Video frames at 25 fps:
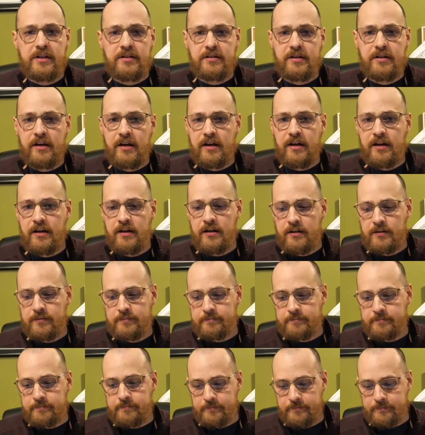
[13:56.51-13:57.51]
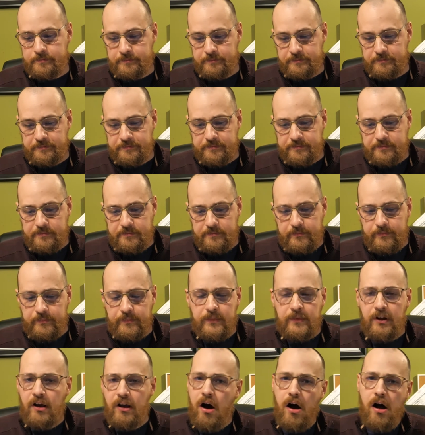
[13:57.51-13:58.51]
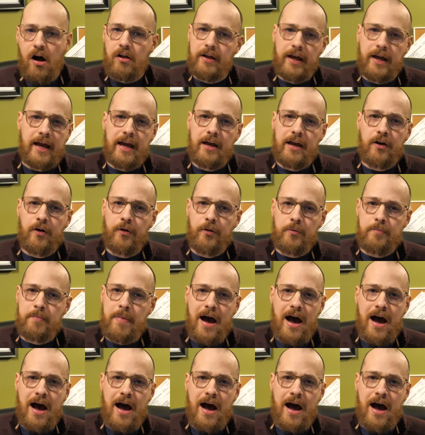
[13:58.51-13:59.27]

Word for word: sing all hail the